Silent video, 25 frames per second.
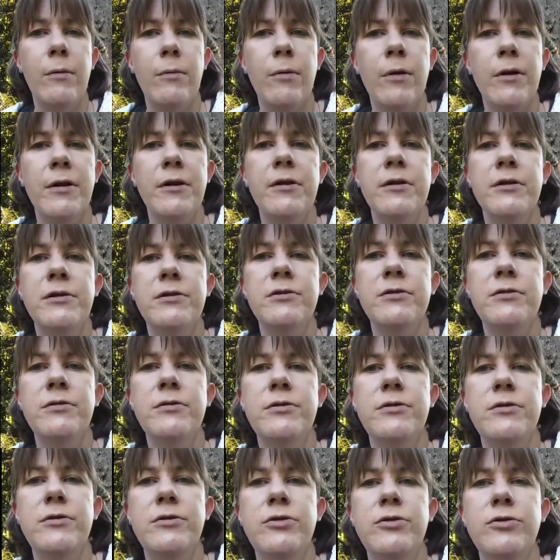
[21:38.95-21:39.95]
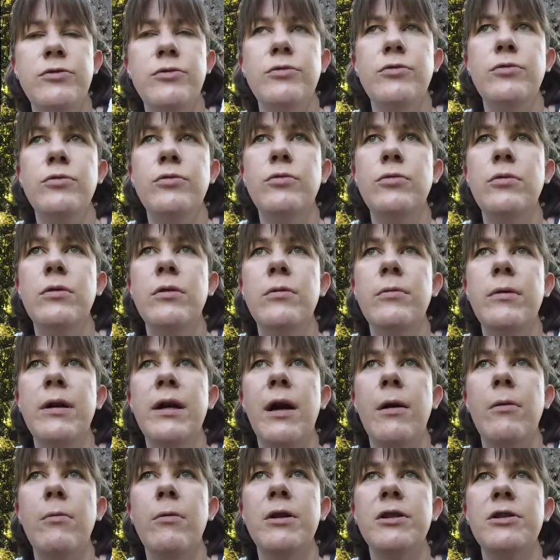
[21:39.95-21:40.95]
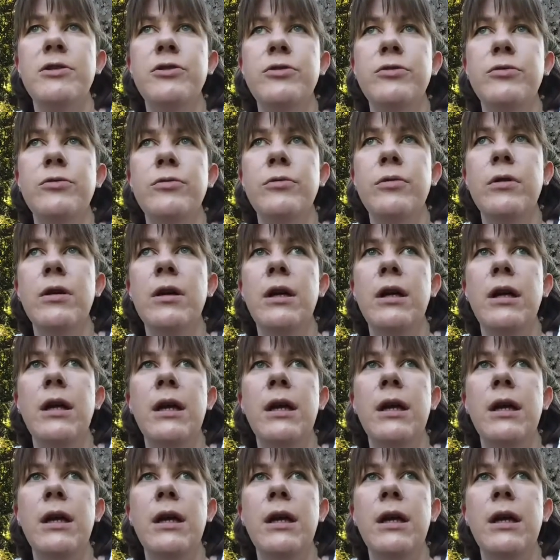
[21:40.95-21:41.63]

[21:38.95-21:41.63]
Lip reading: want to